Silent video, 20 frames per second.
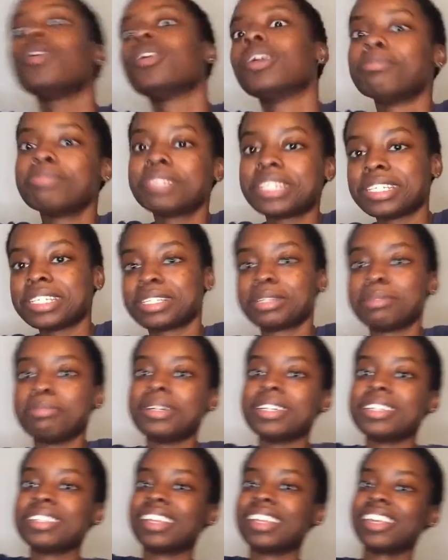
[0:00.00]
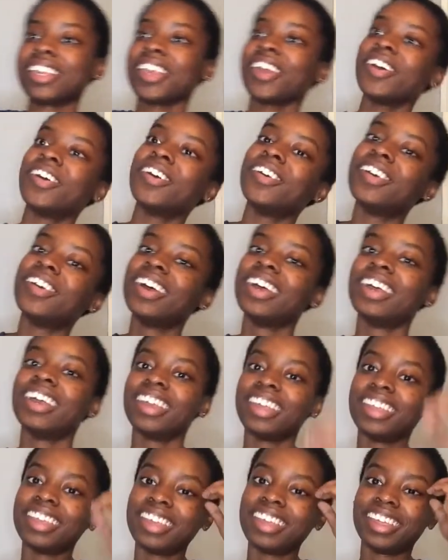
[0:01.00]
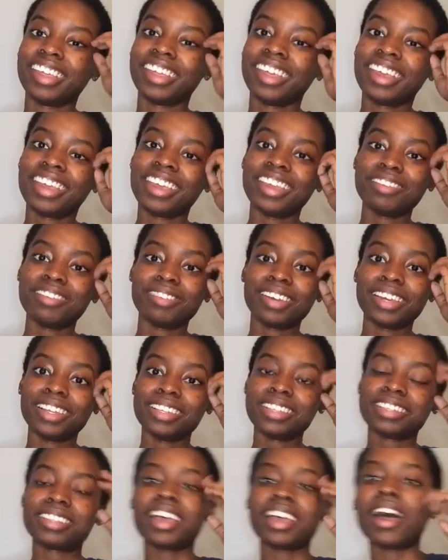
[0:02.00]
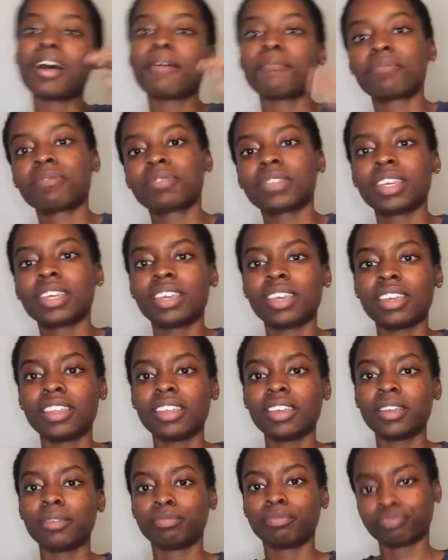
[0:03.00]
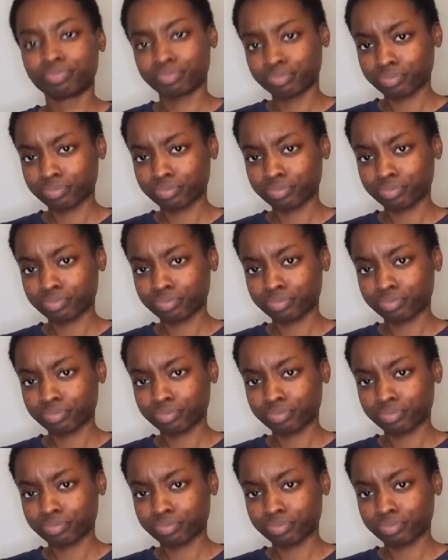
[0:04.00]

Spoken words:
I'm chasing the bus. Like, yo. And then he finally stopped. And then